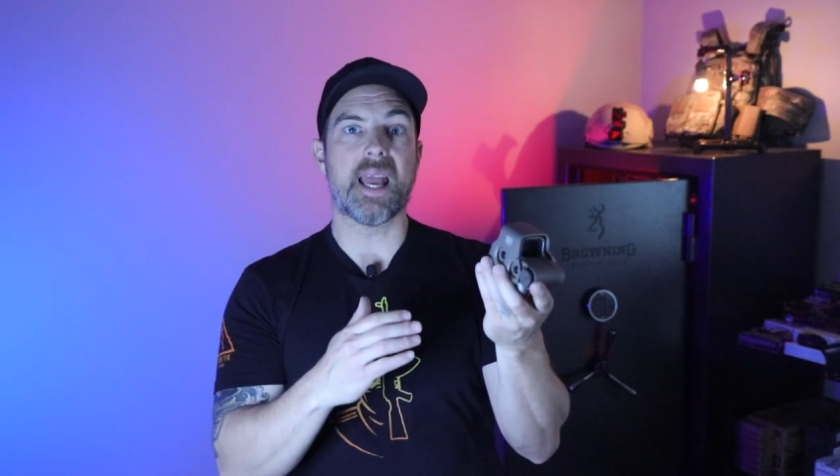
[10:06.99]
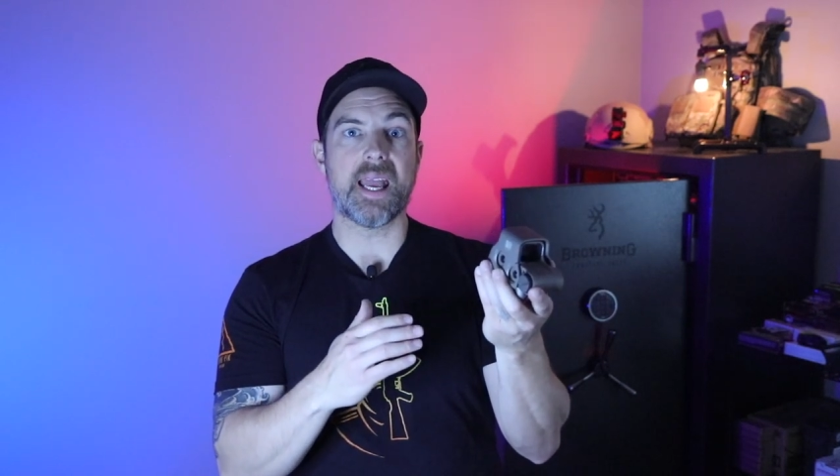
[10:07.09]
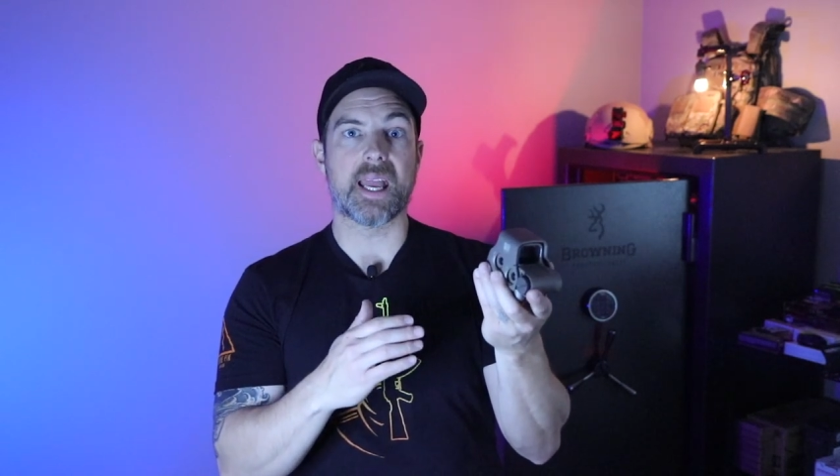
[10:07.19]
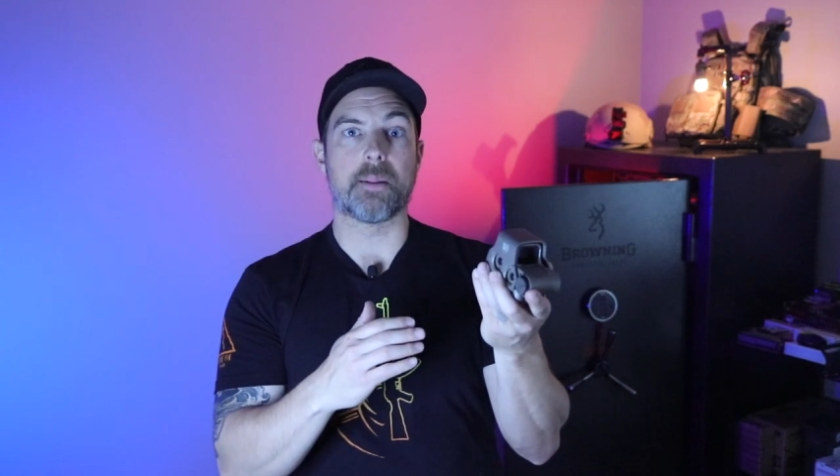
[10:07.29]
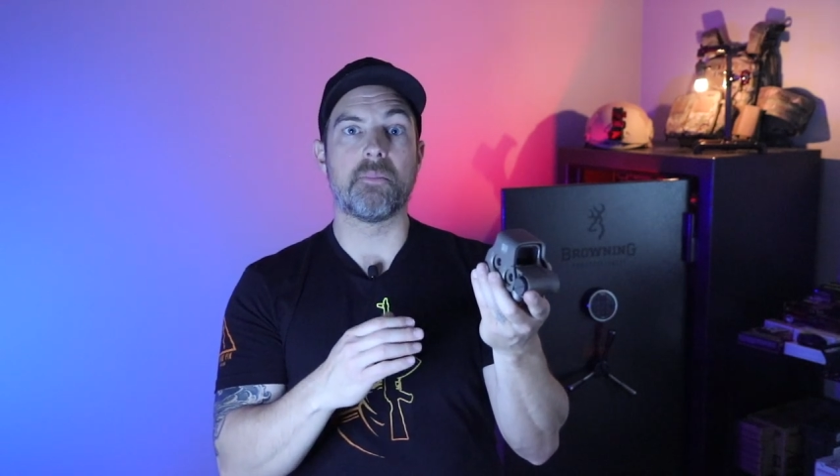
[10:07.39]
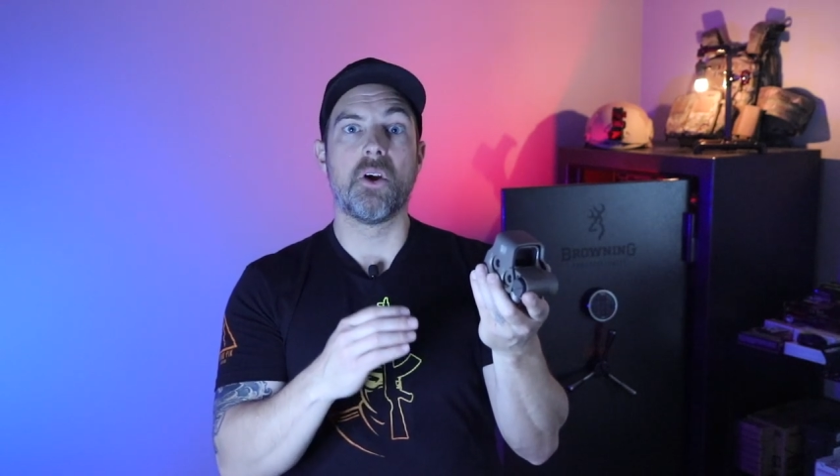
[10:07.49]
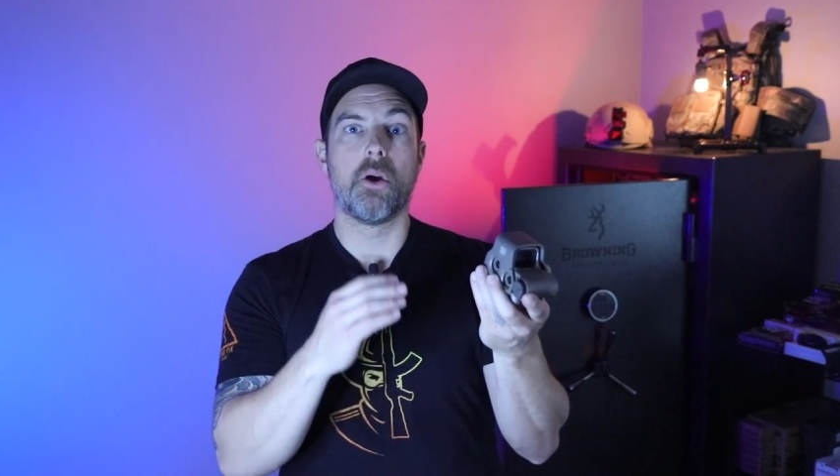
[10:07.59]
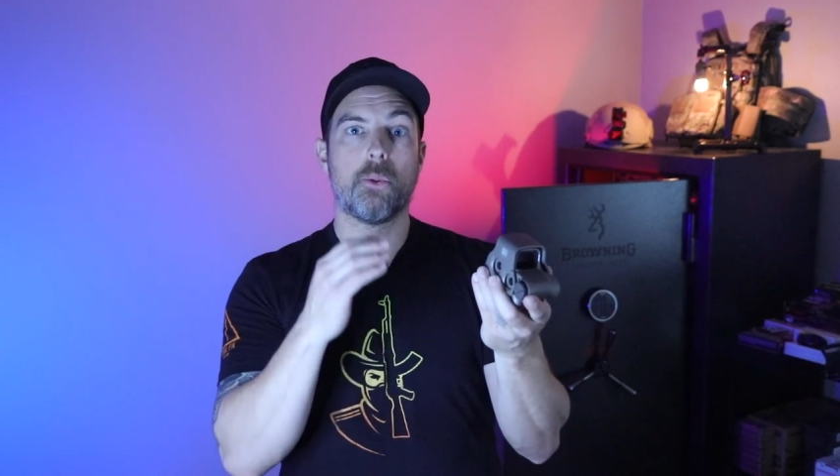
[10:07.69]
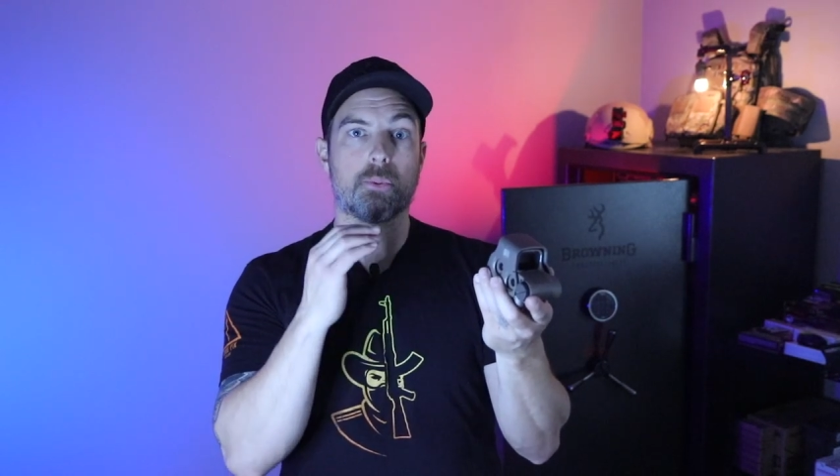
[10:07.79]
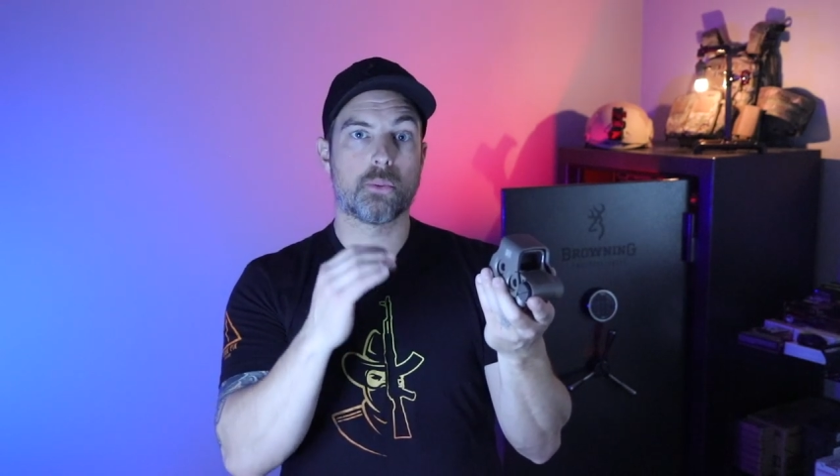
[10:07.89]
aim
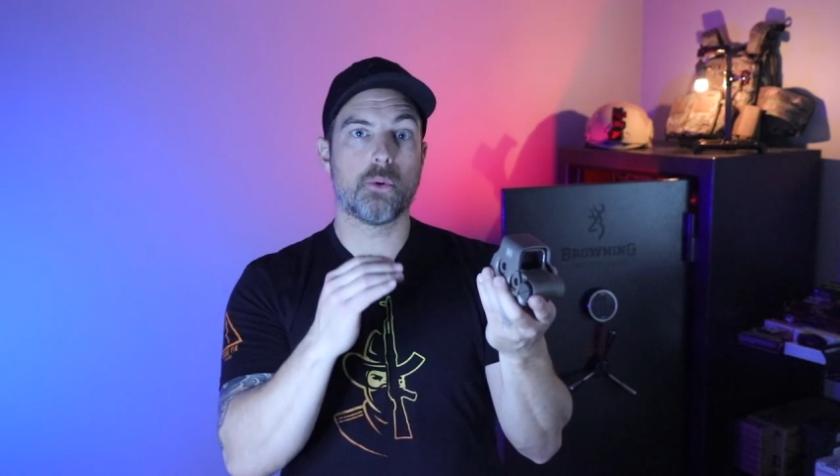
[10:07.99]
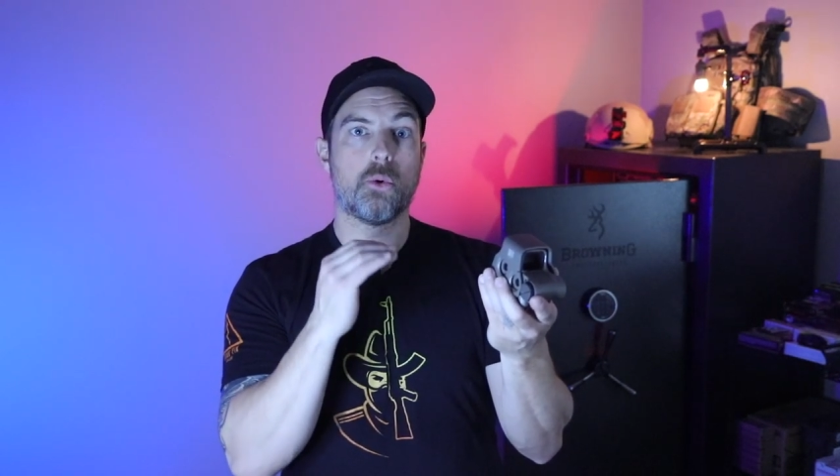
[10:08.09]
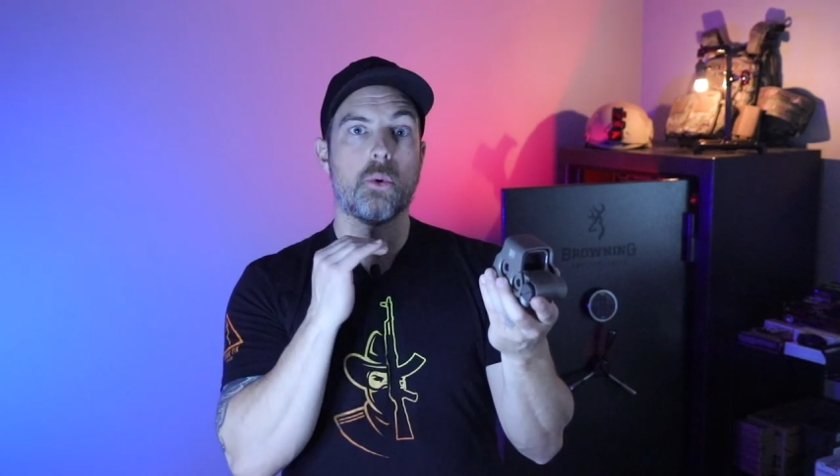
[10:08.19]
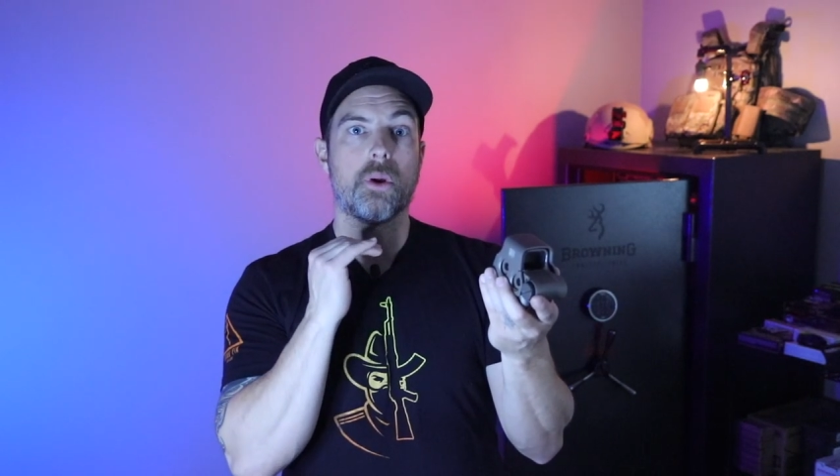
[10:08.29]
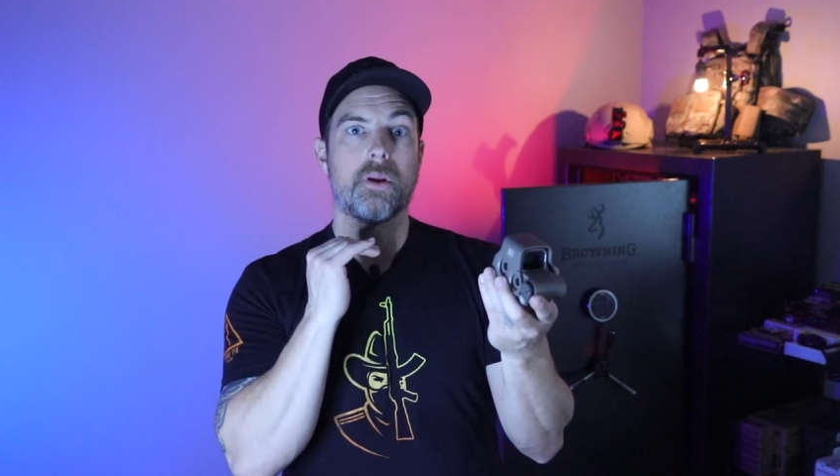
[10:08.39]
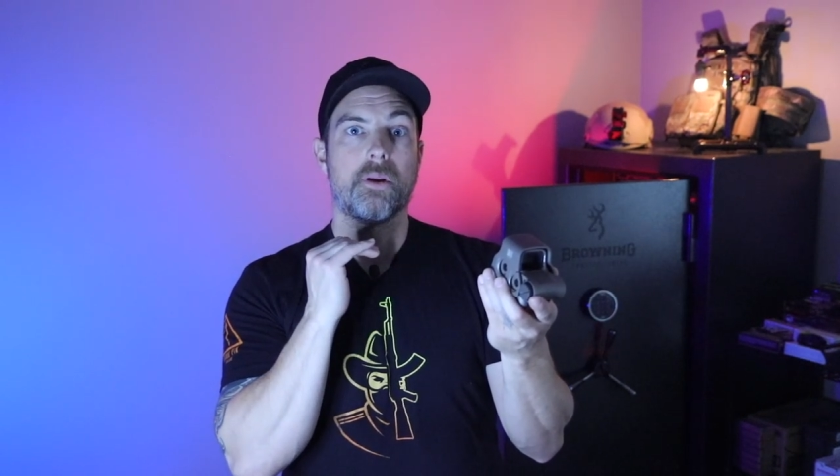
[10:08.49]
through